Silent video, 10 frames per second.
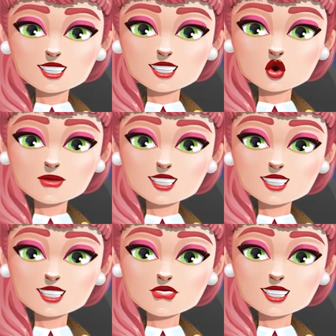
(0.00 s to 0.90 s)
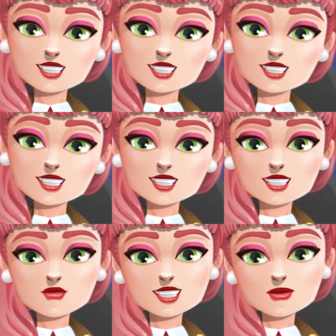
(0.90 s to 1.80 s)
Your webcam is now
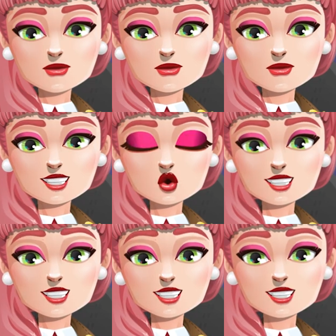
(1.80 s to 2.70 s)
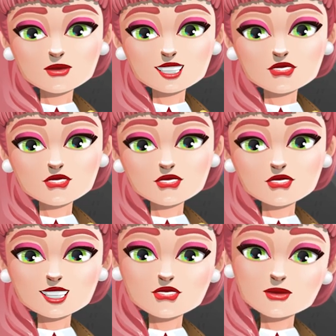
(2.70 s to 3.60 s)
streaming your scene and your
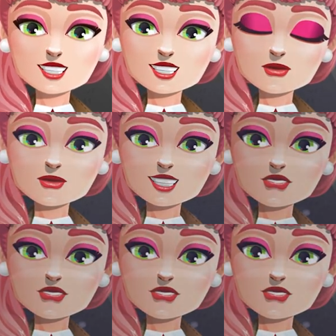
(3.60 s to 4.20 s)
character from